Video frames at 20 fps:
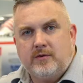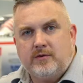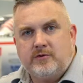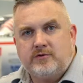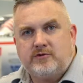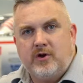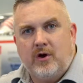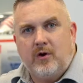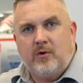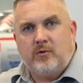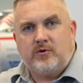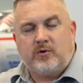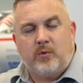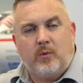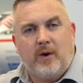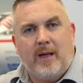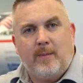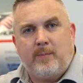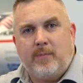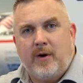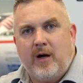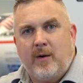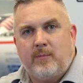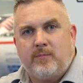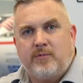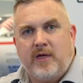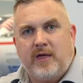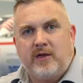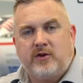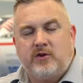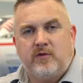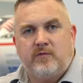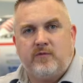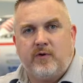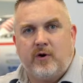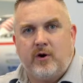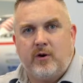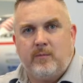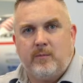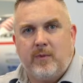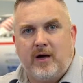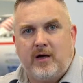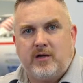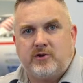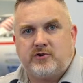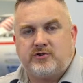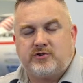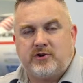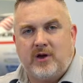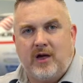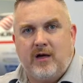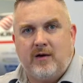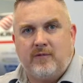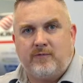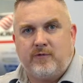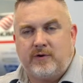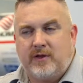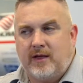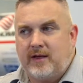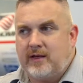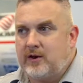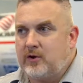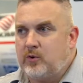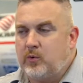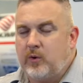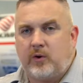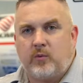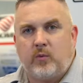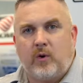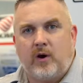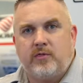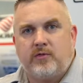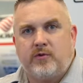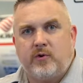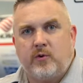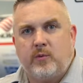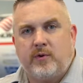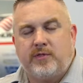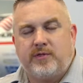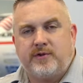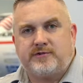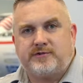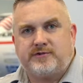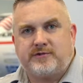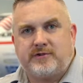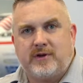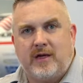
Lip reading: So to wrap up, thank you very much for taking a quick run through with us